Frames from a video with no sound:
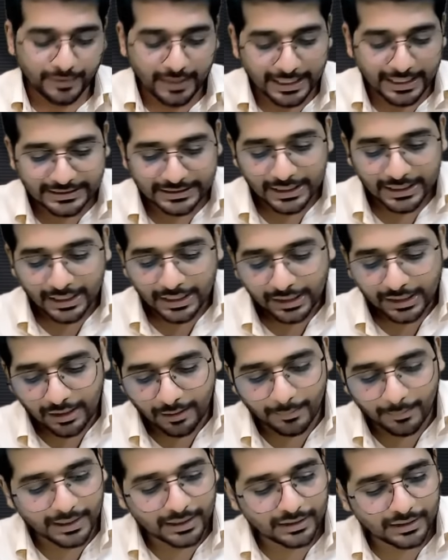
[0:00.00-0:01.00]
Yes,
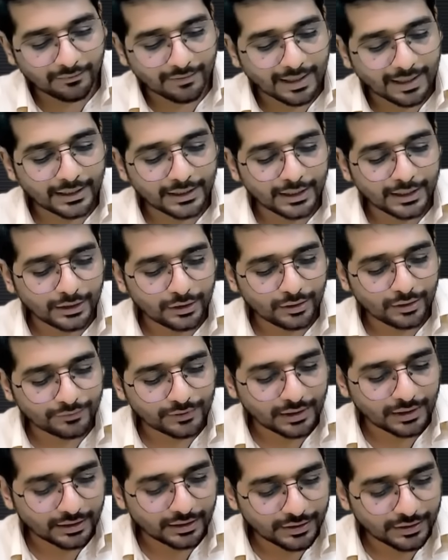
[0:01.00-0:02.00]
comment the validity
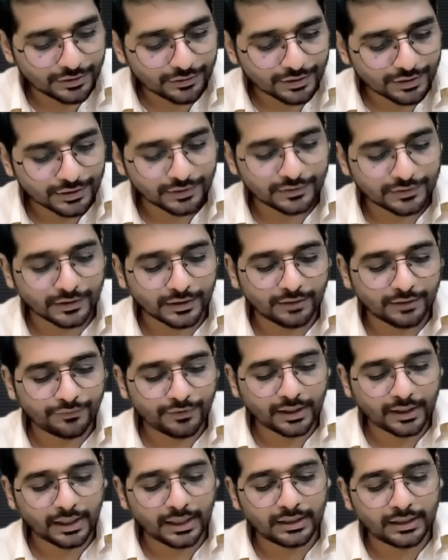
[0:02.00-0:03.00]
of the registration
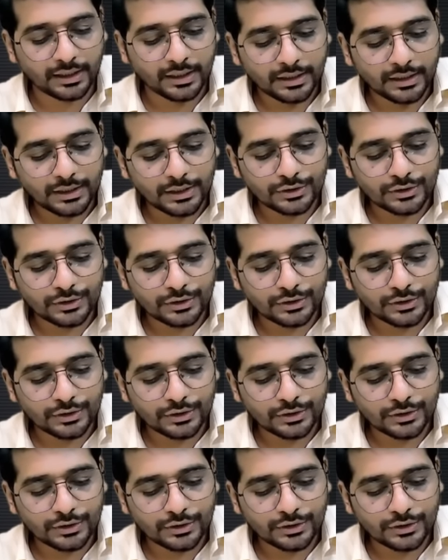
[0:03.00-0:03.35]
certificate